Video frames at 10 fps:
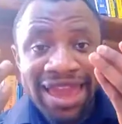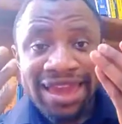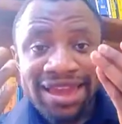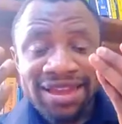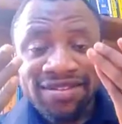
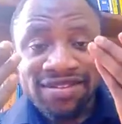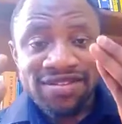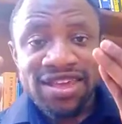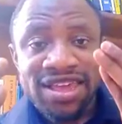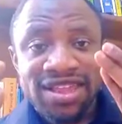is seeing.
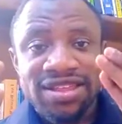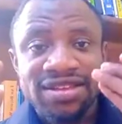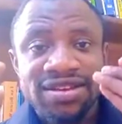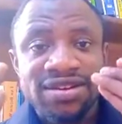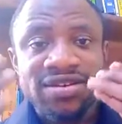
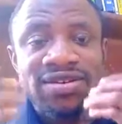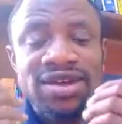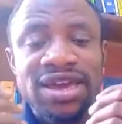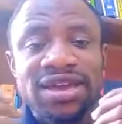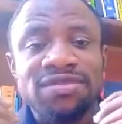
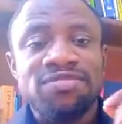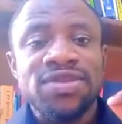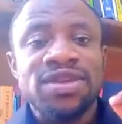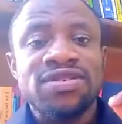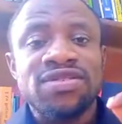Okay,
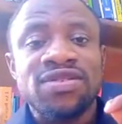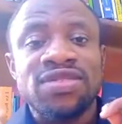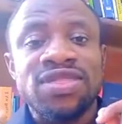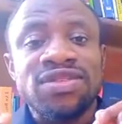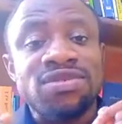so
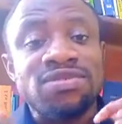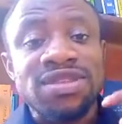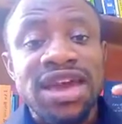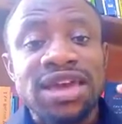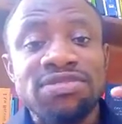
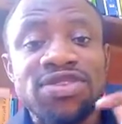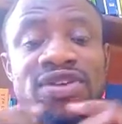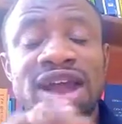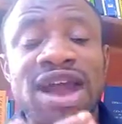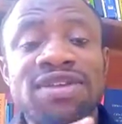sometimes you
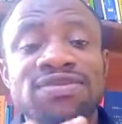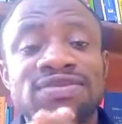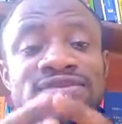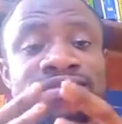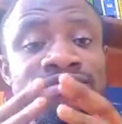have
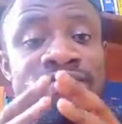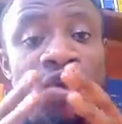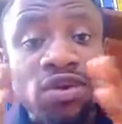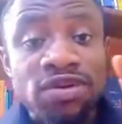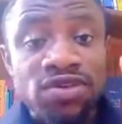blurry
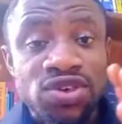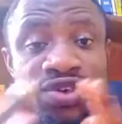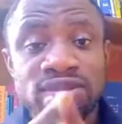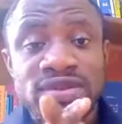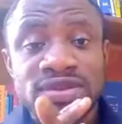vision.
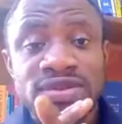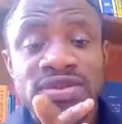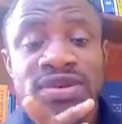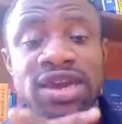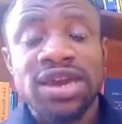
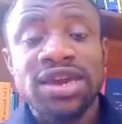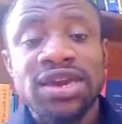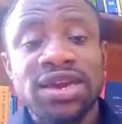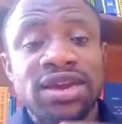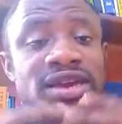Okay,
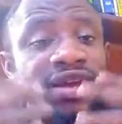you